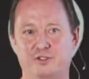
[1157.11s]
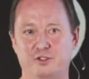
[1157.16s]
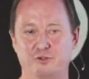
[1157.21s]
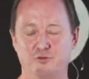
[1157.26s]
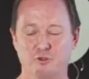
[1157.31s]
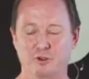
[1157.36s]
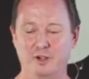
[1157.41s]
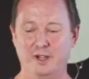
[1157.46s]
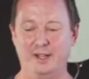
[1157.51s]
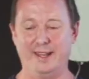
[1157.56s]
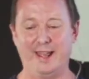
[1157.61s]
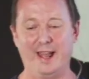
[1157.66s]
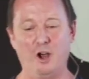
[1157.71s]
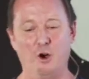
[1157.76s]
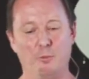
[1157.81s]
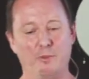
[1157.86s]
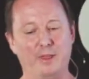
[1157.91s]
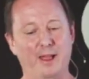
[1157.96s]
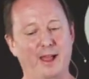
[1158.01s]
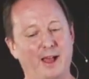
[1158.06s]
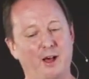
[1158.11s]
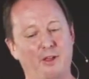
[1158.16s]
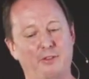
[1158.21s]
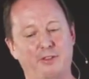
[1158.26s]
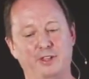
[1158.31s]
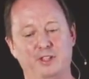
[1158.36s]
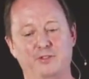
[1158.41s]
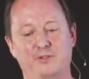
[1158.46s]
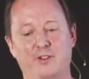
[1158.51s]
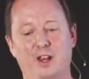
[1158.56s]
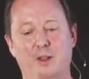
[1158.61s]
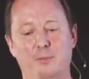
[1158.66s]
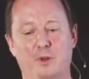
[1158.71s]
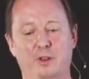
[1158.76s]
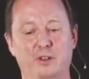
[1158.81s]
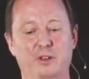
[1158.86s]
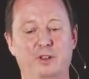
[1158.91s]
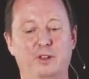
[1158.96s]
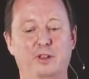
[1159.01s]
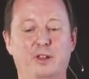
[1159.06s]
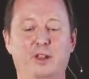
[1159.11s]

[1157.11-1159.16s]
to really help their healthy development.